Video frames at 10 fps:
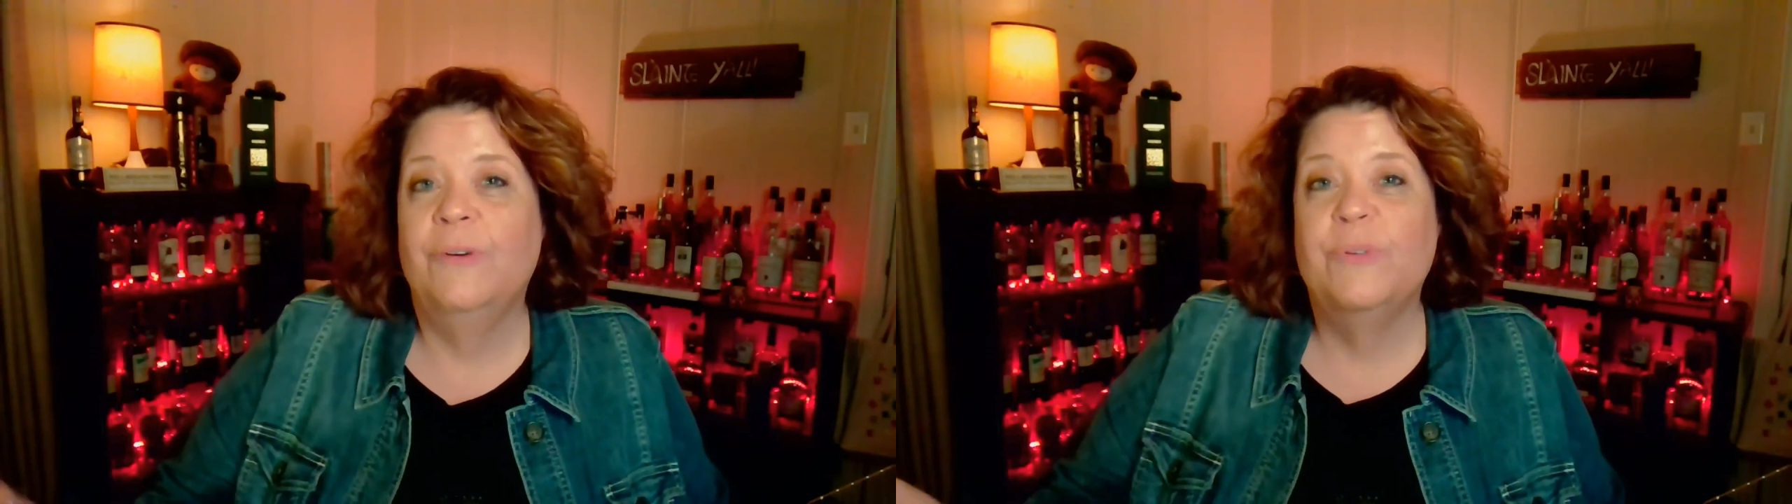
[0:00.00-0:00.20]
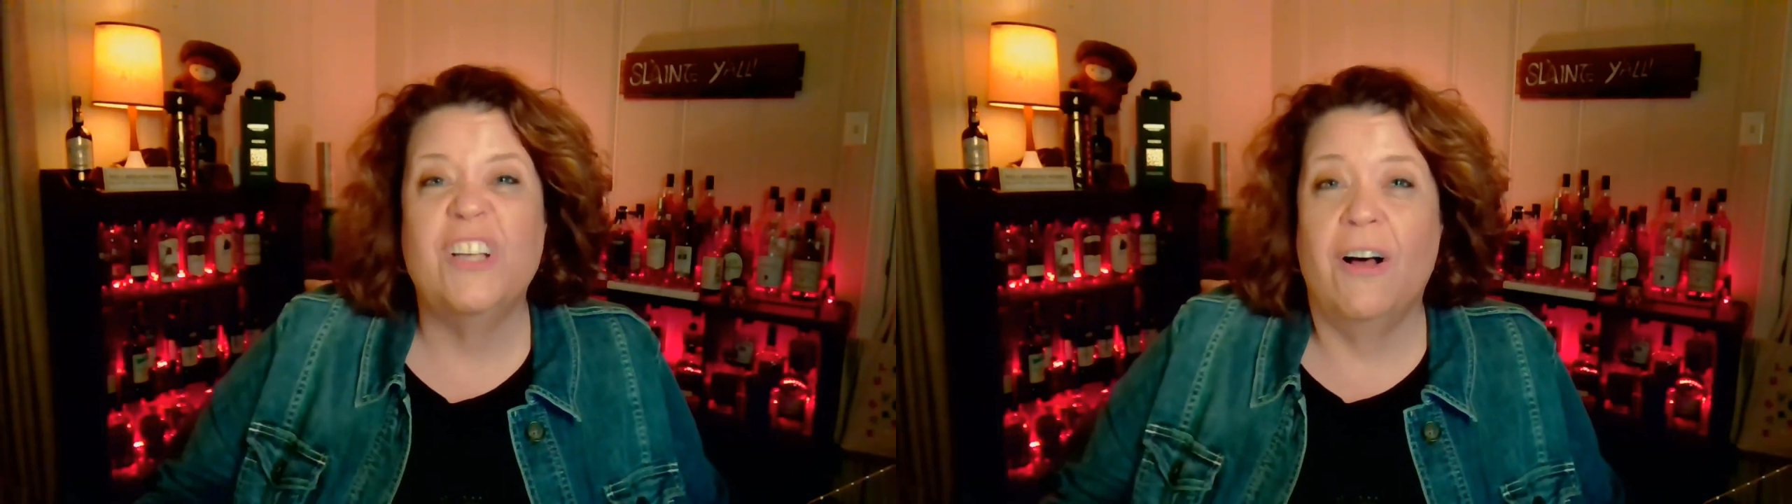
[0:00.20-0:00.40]

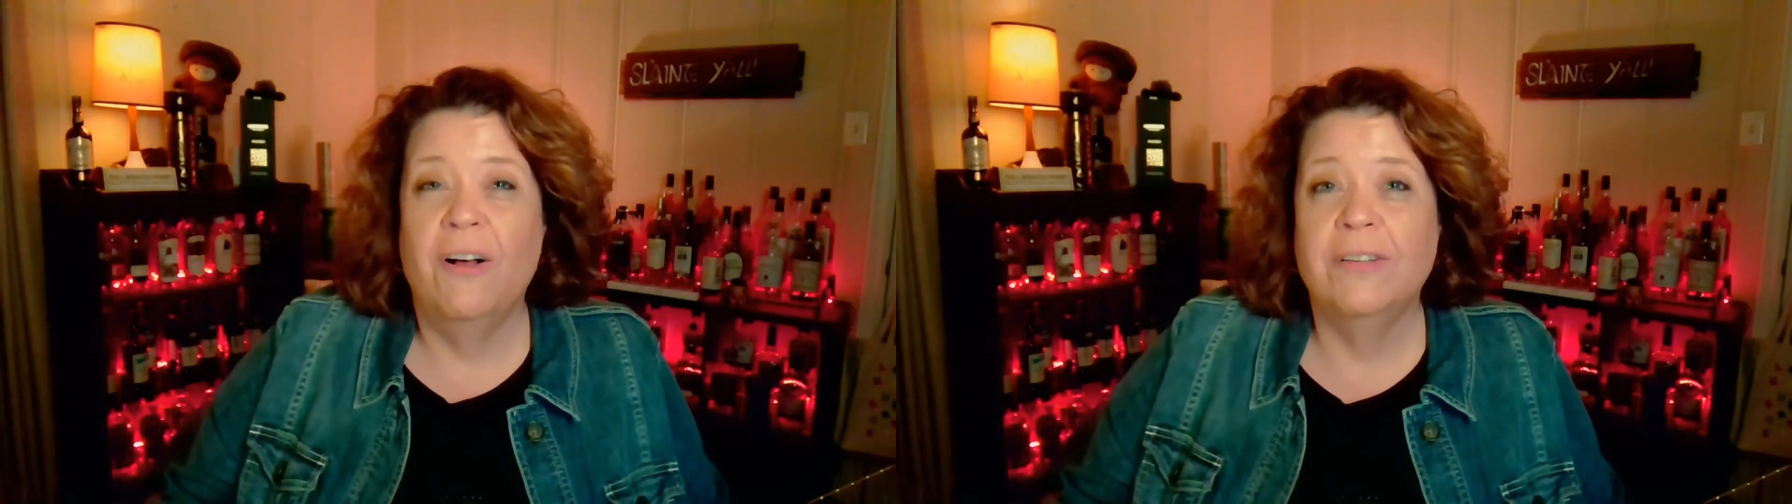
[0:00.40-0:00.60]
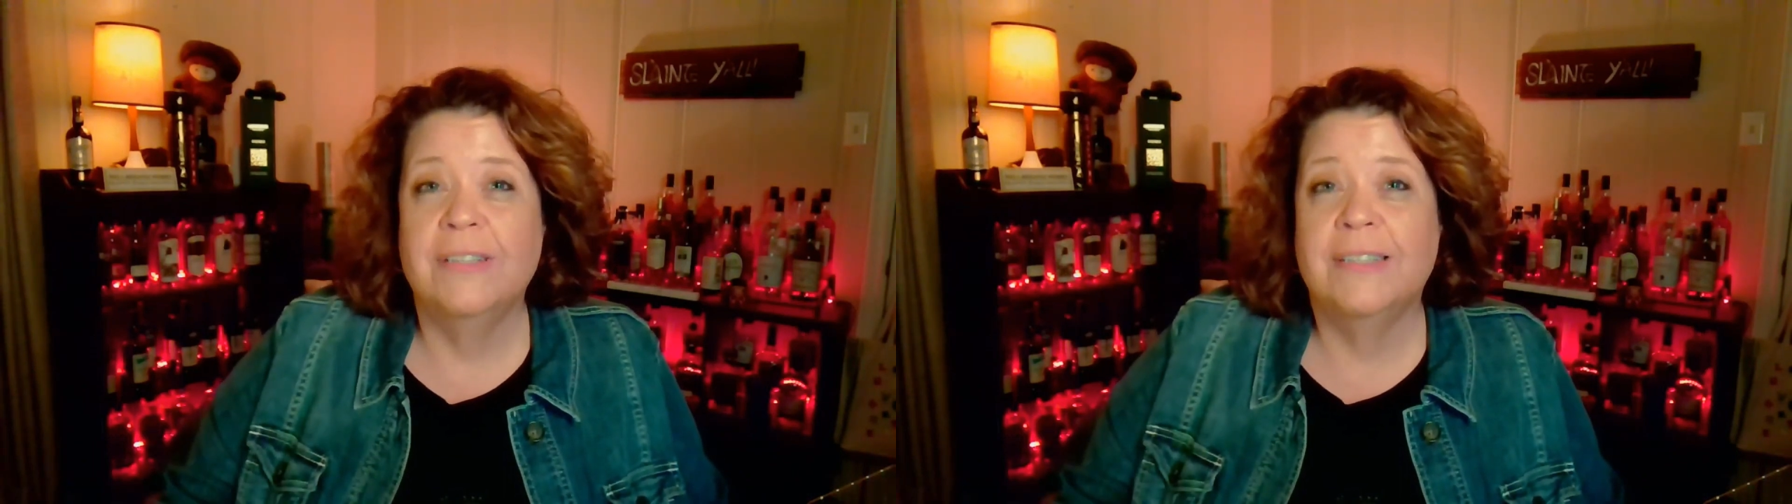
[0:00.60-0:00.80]
was
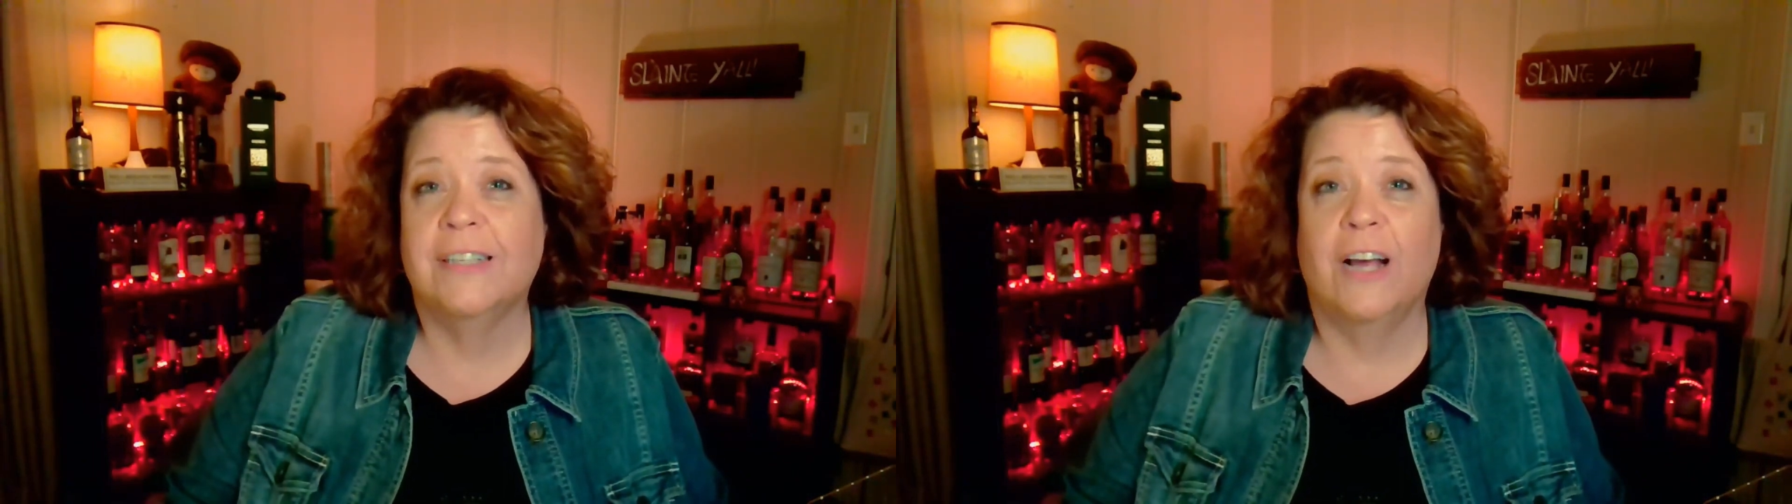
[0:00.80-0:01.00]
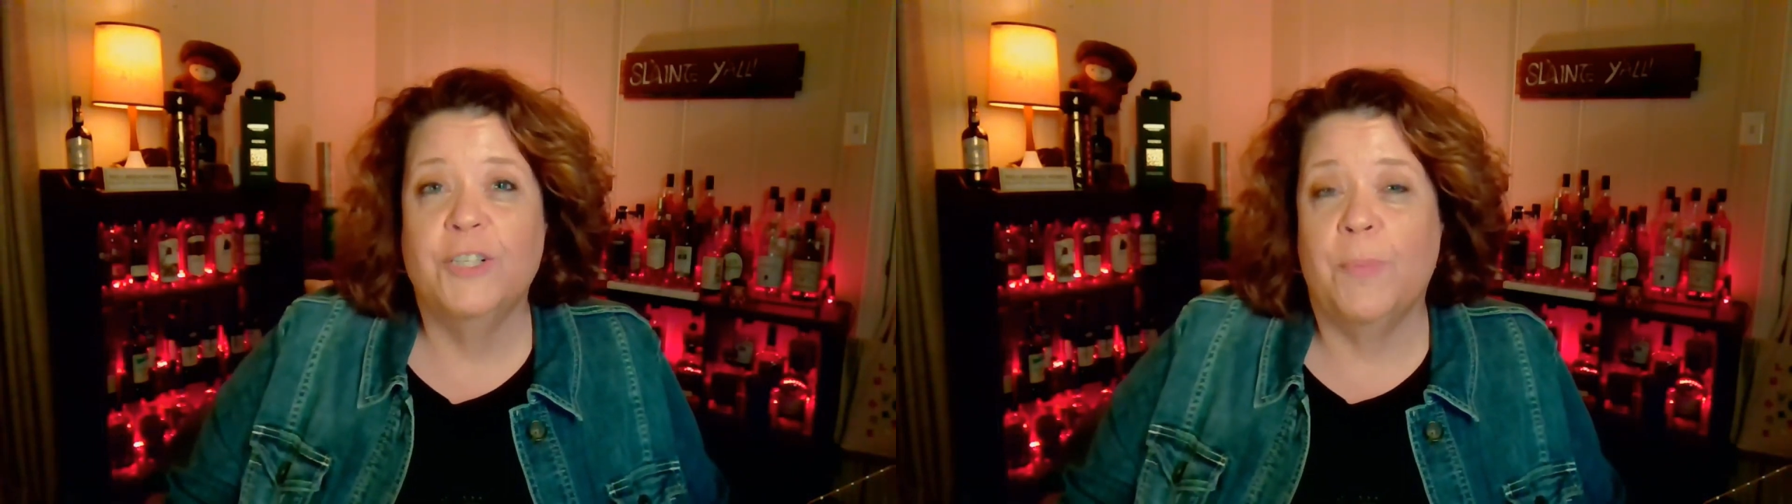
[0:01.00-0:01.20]
all
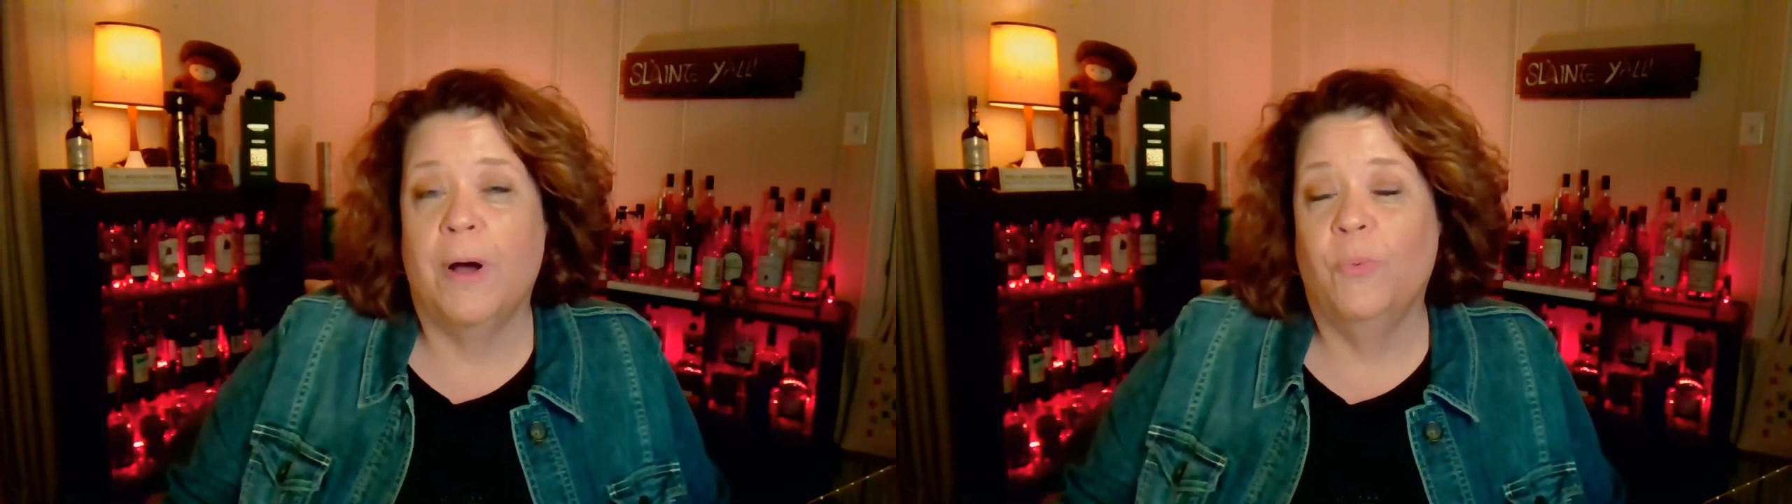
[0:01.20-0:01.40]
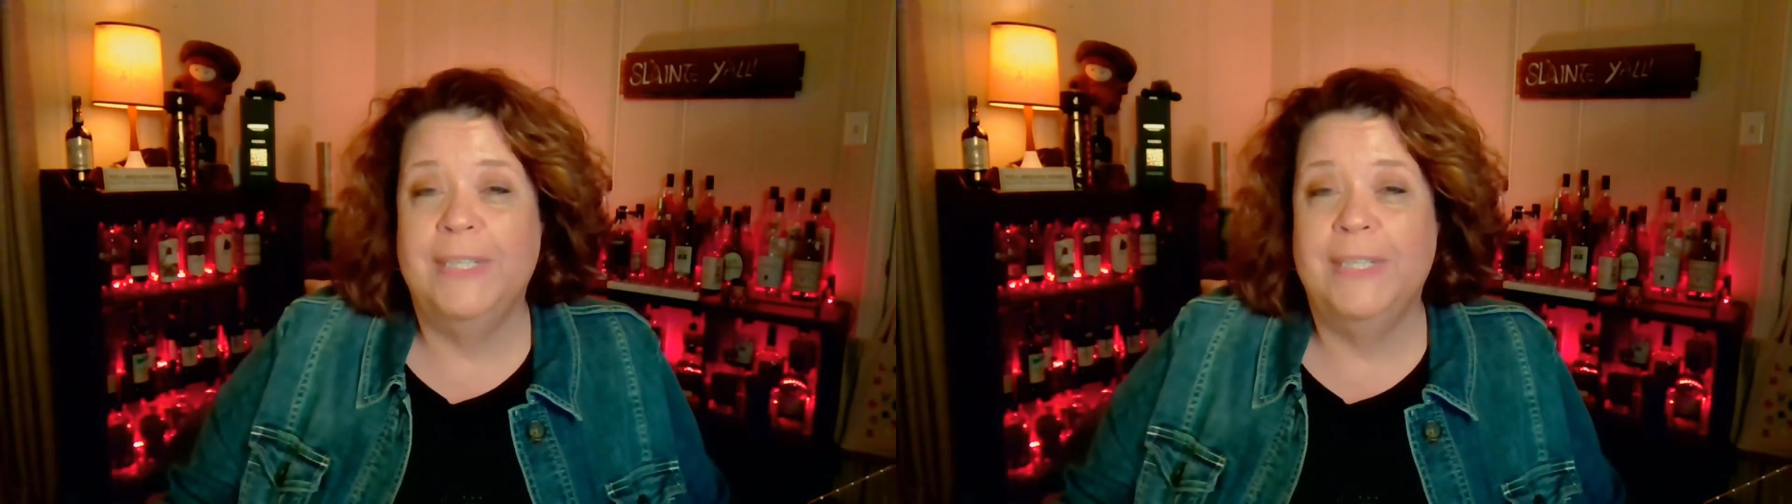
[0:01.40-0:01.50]
Scotch Malt